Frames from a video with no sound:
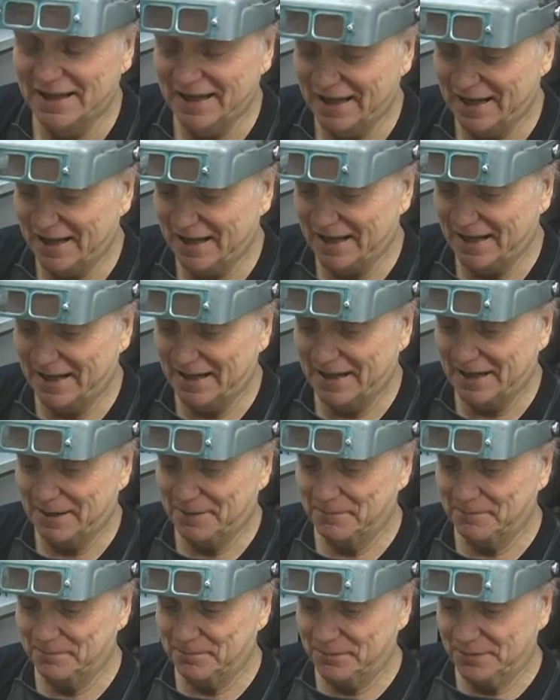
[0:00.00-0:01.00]

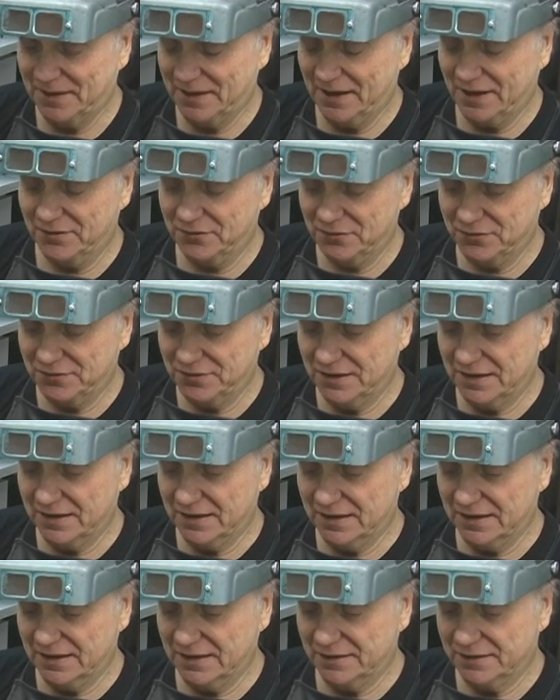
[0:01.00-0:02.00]
The other thing
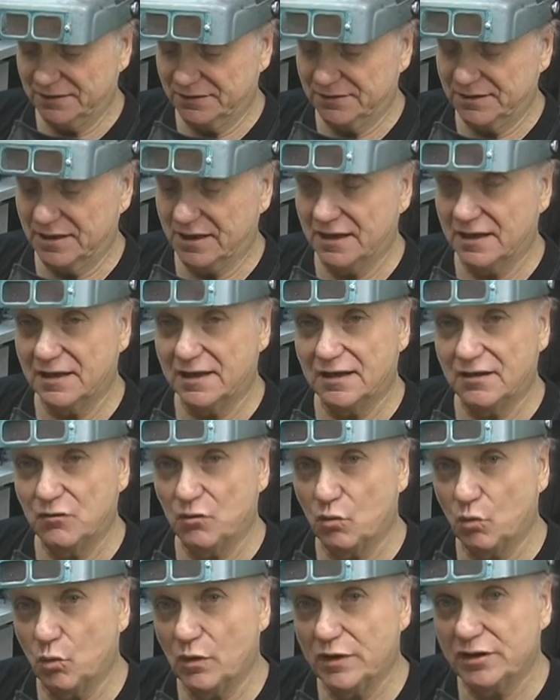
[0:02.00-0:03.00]
is,
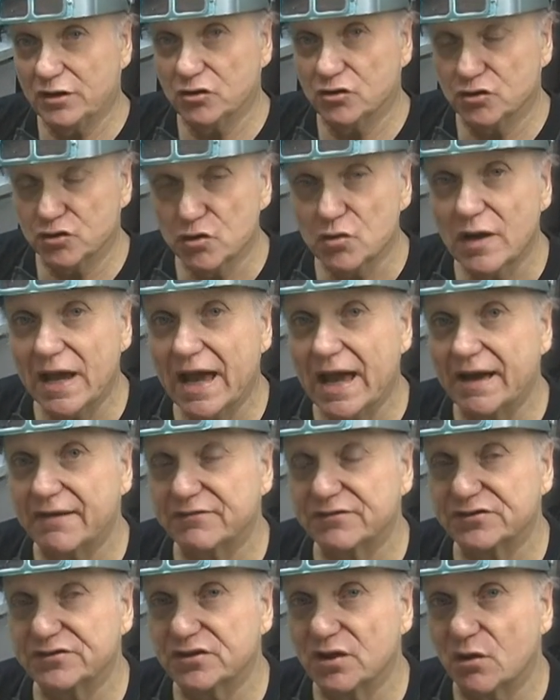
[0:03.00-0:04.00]
when you do have
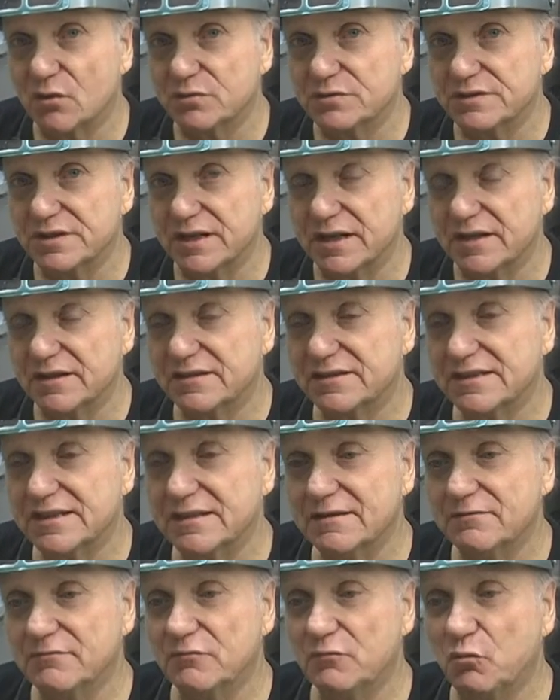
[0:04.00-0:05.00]
stones in it,
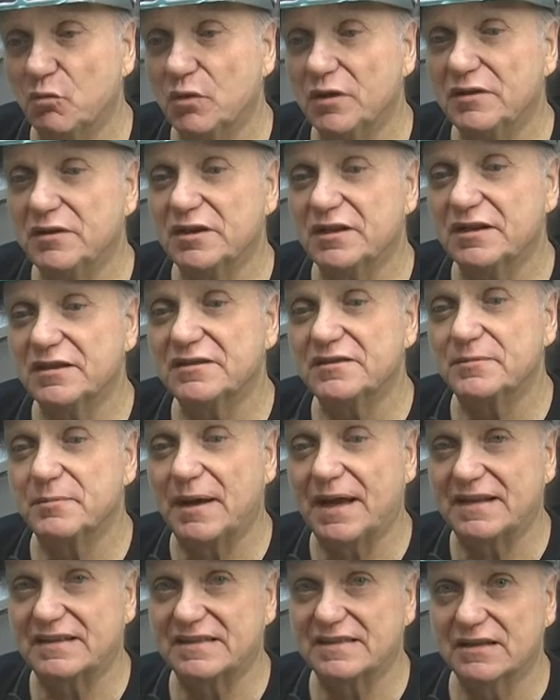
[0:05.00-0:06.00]
see, what it is
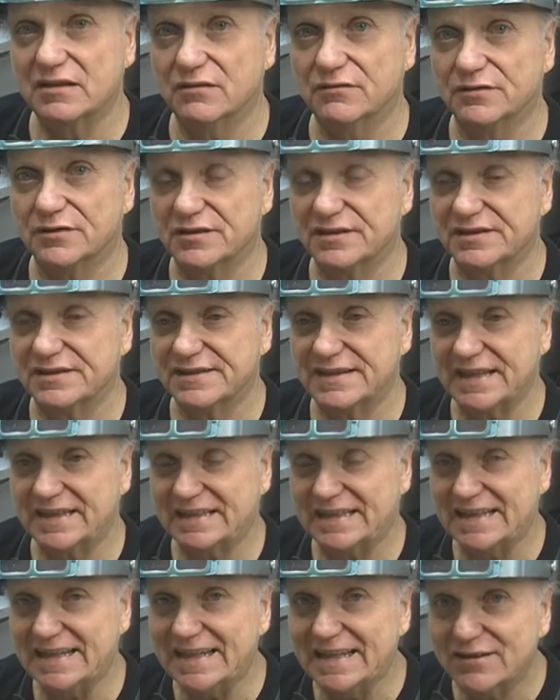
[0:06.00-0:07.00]
about silver is that
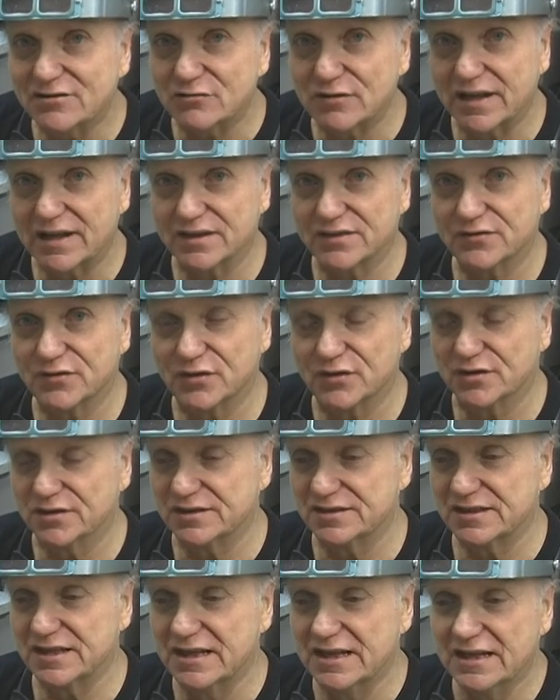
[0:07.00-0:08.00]
the heat
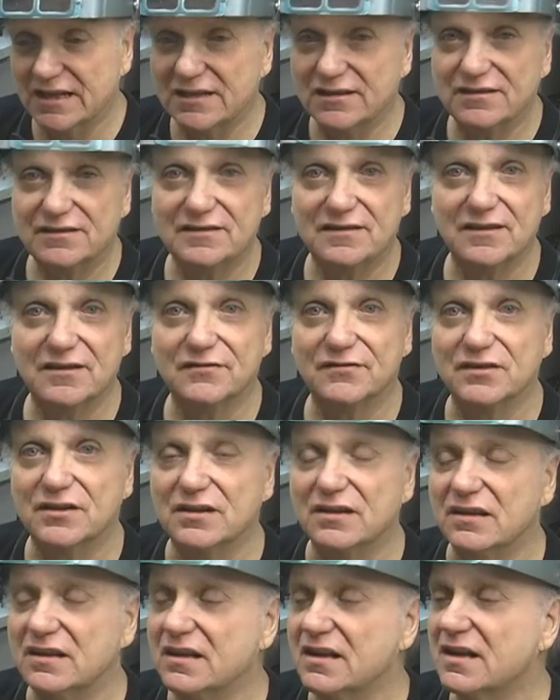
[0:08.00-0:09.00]
transference. Silver
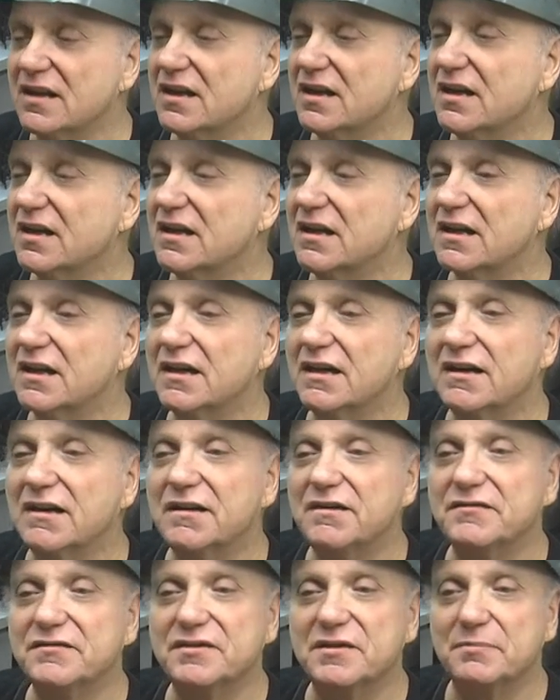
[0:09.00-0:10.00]

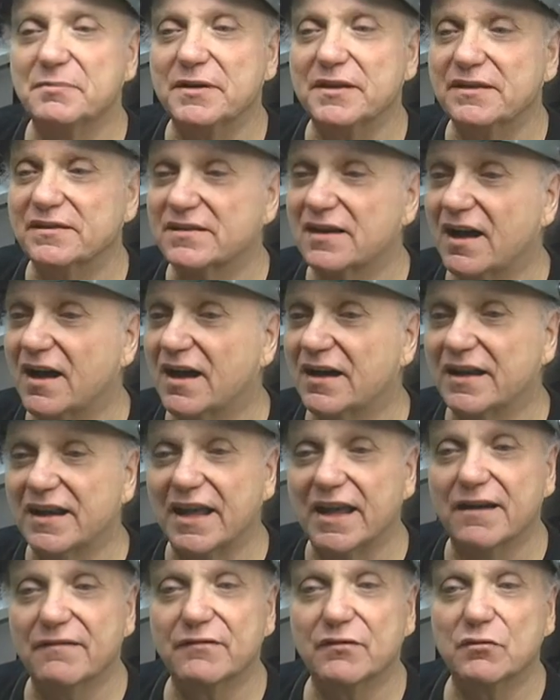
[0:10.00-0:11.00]
loves to be as hot
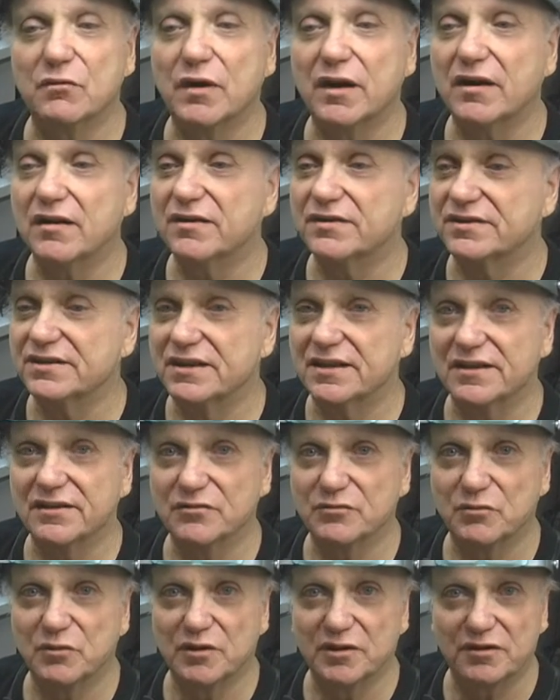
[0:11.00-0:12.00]
everywhere as it
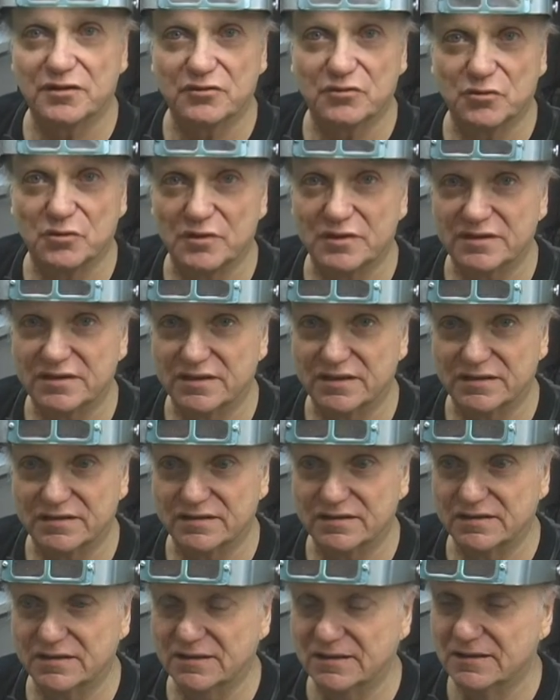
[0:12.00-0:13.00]
is where the torch
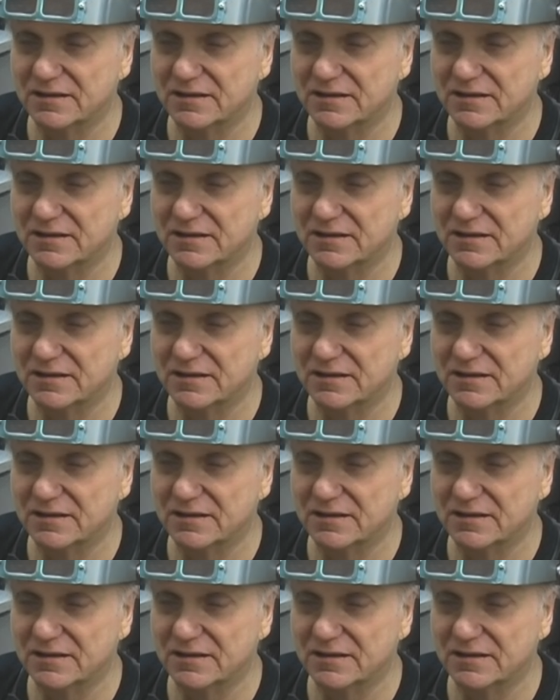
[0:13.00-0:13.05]
is.